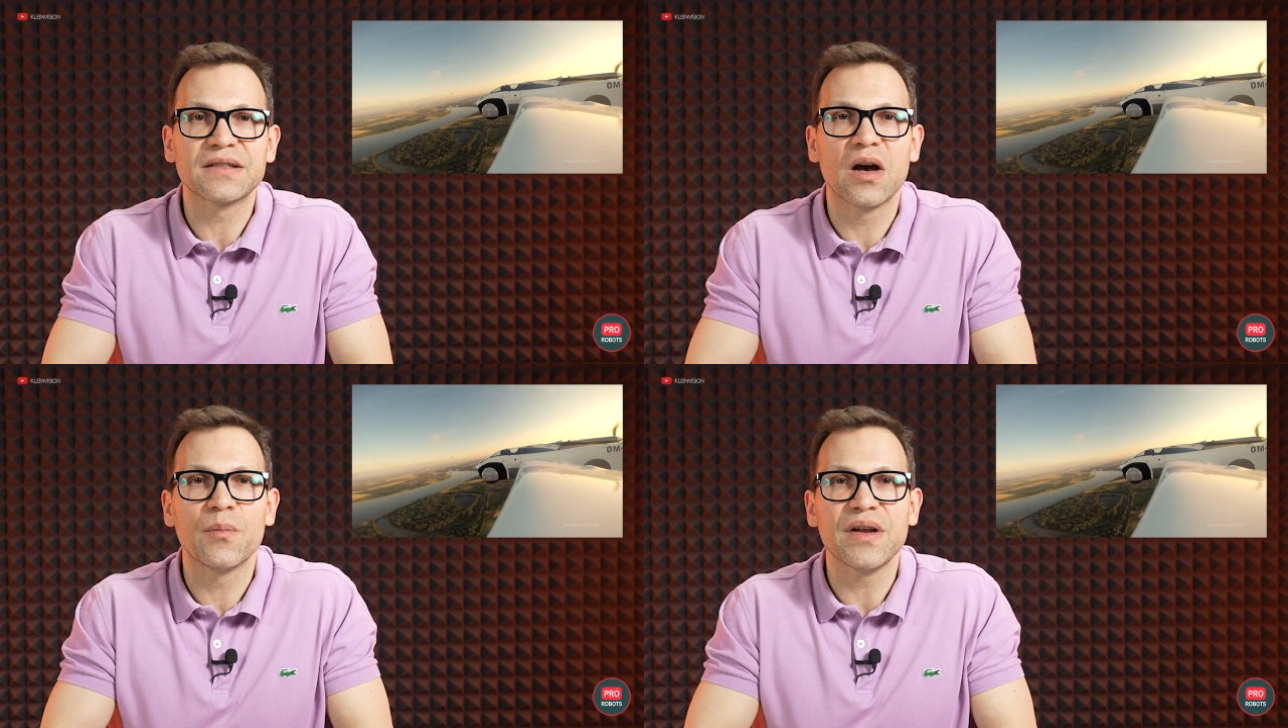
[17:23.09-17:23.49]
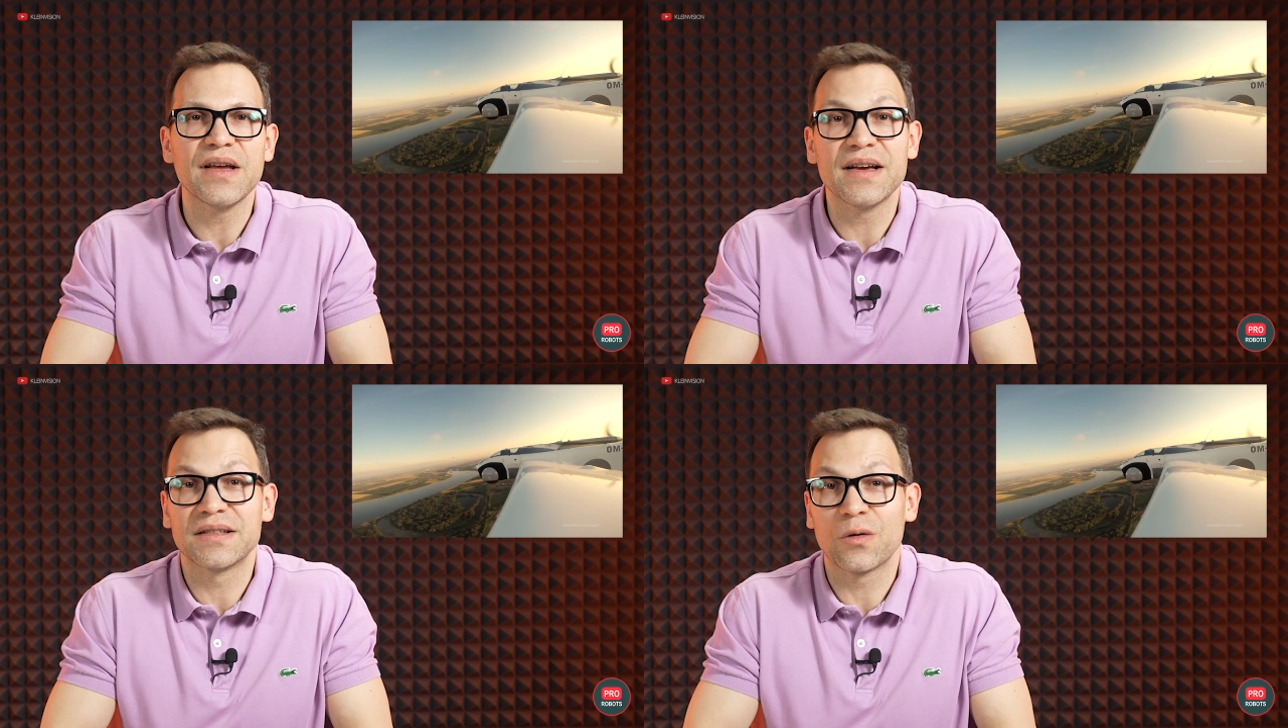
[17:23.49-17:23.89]
company
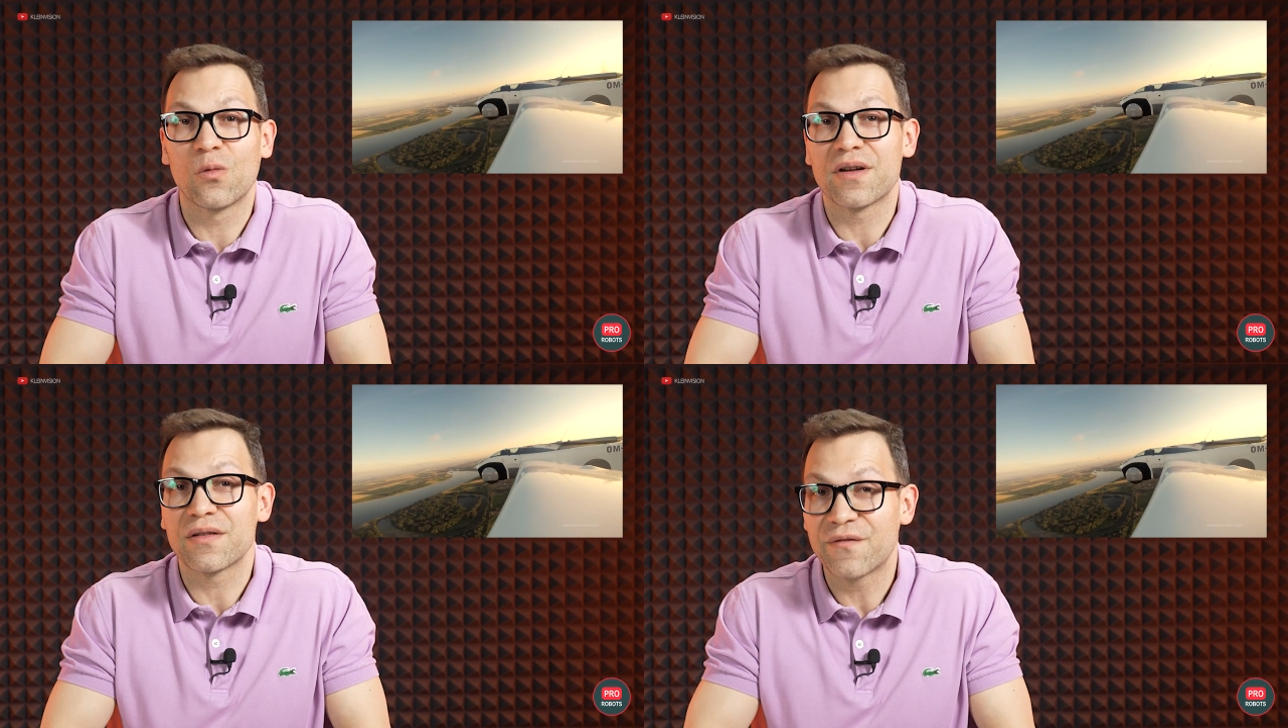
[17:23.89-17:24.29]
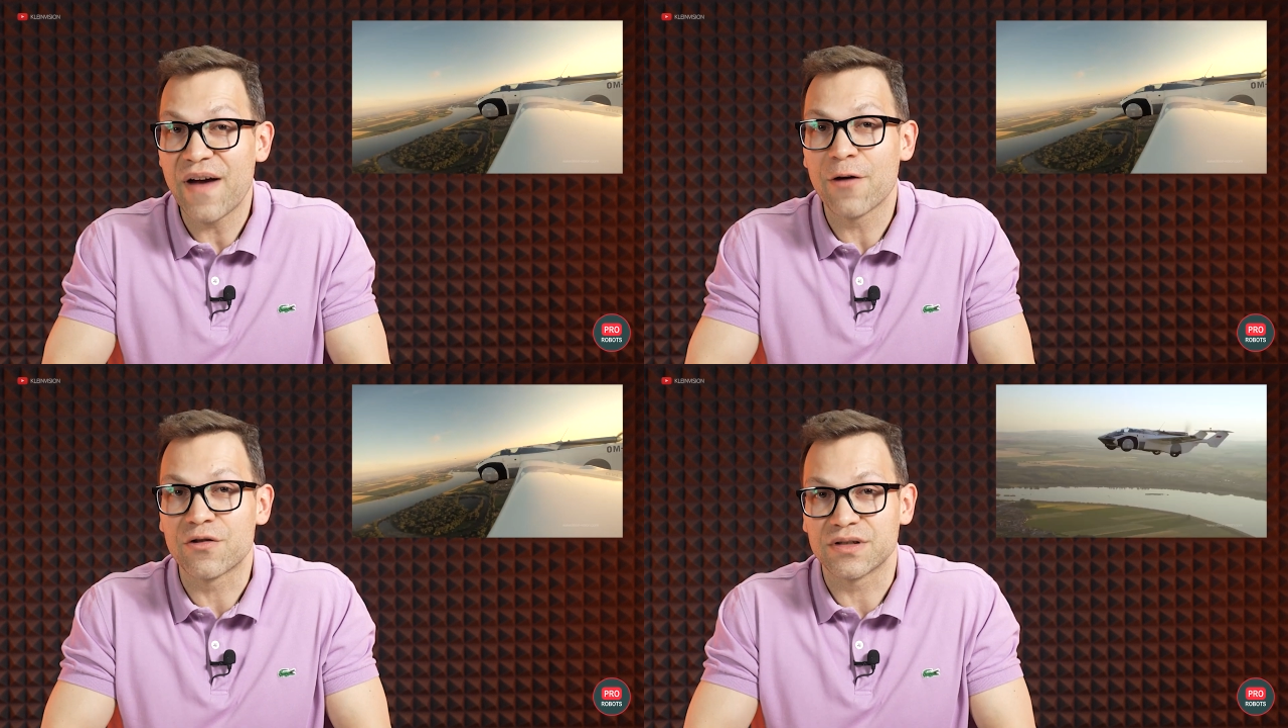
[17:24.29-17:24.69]
is one of the
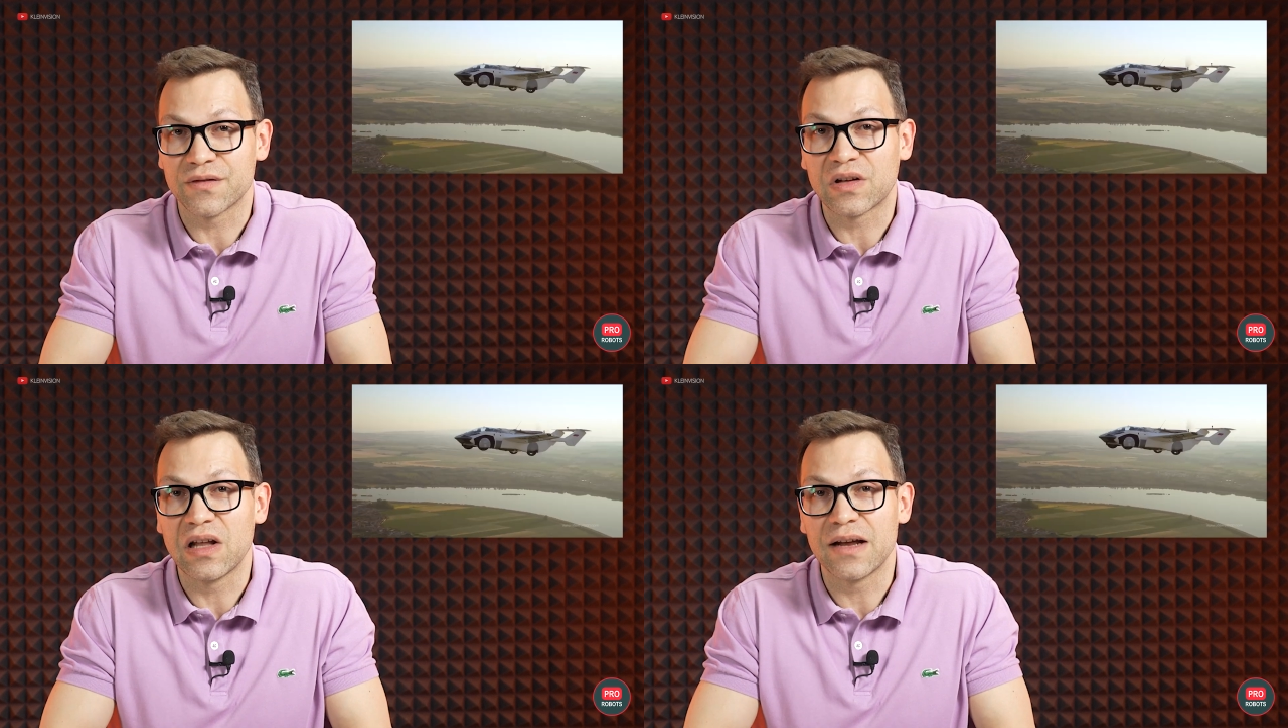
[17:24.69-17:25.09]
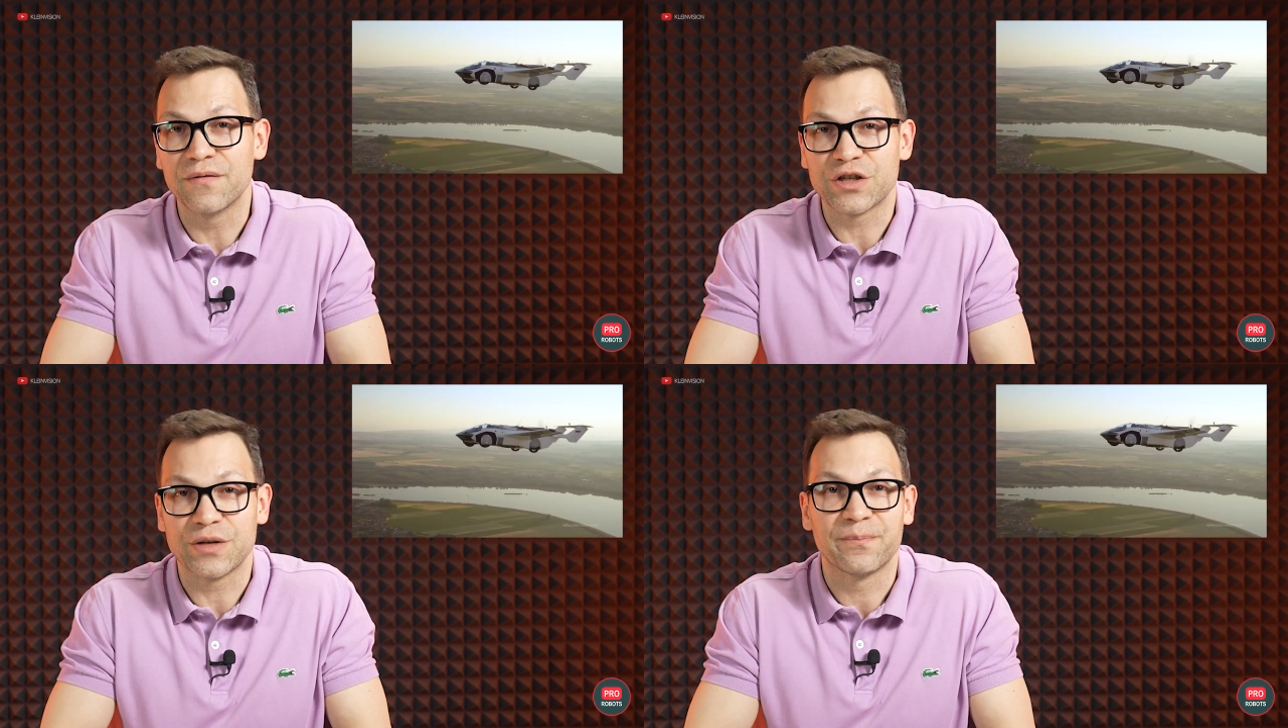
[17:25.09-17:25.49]
founders of Klein
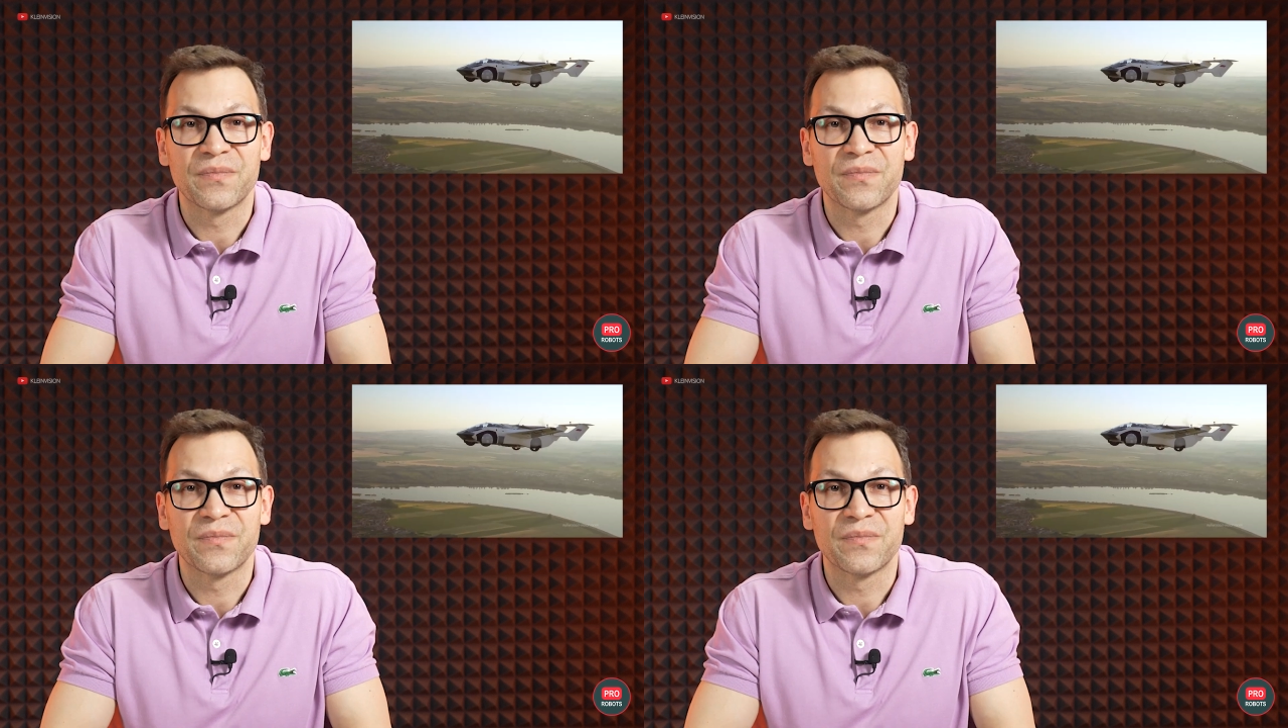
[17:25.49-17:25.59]
Vision.